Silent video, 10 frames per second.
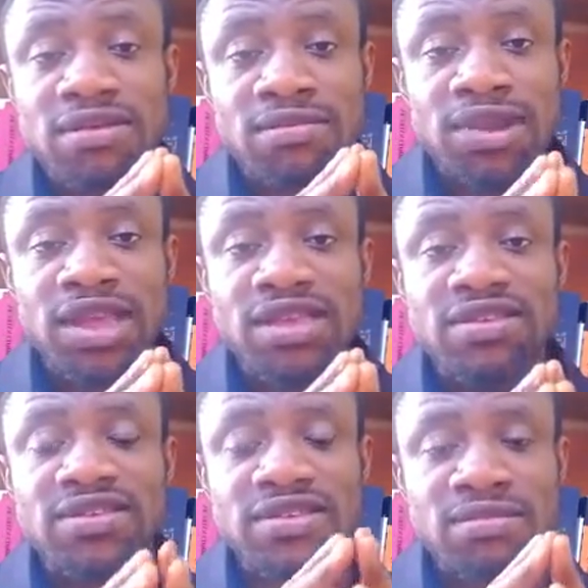
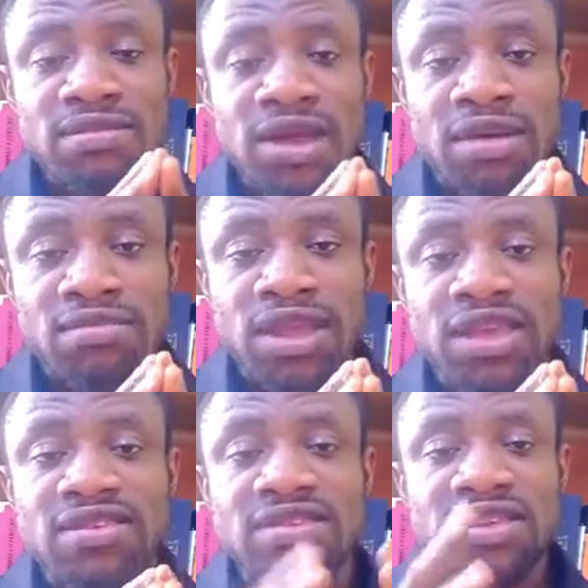please and
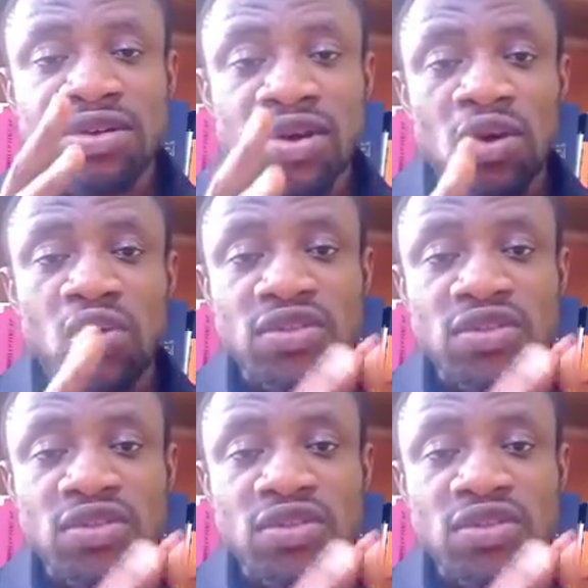please go